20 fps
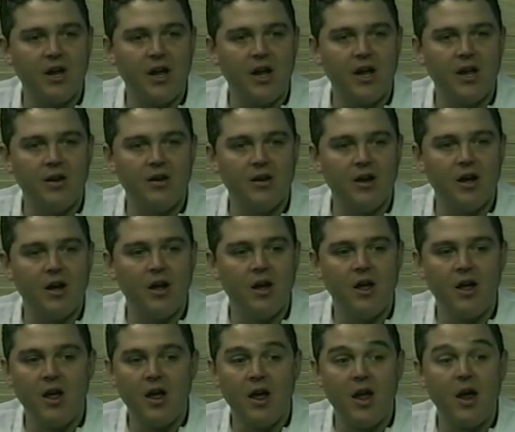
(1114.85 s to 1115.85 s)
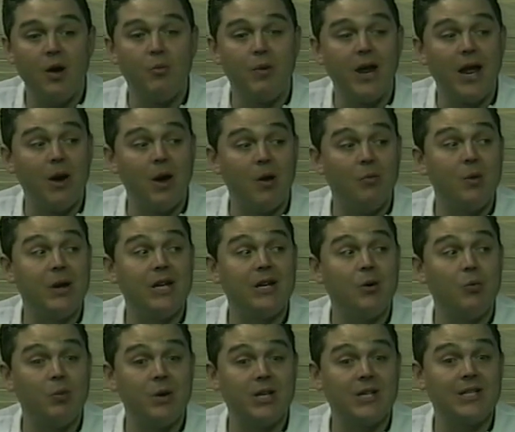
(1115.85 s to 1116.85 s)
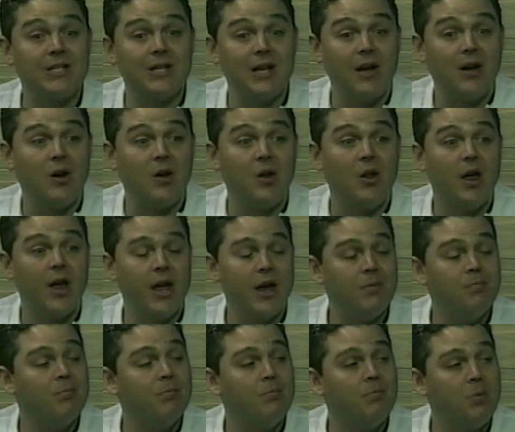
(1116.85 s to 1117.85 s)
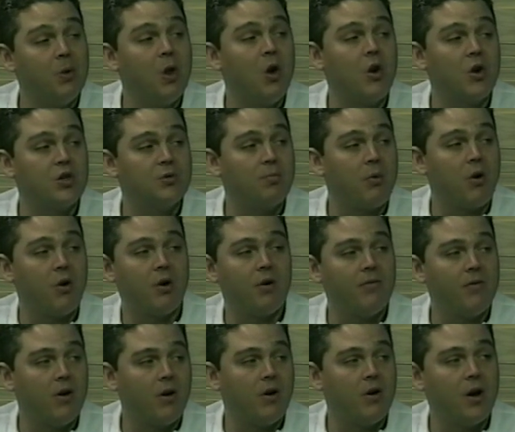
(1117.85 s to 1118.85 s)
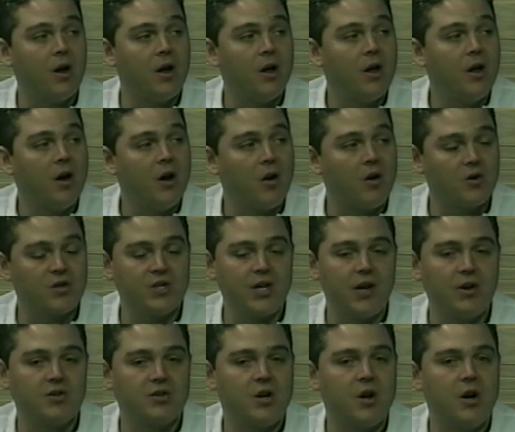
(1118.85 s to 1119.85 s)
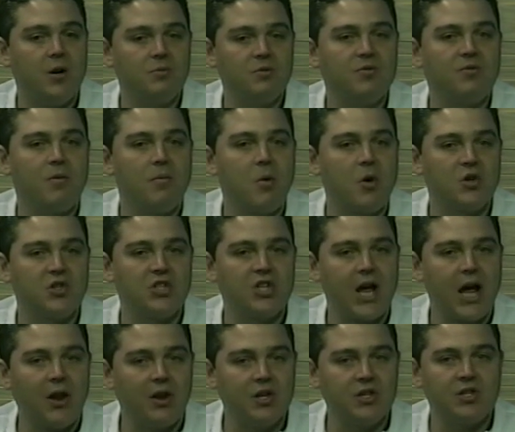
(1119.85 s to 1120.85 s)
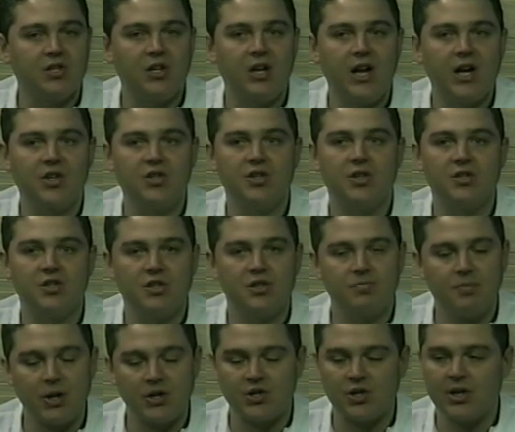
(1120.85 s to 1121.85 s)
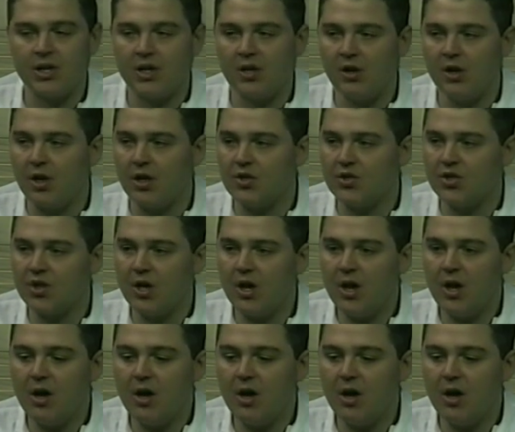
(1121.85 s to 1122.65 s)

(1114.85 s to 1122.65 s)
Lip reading: and we sell a large part of our sales comes from our salad selections, especially at lunch.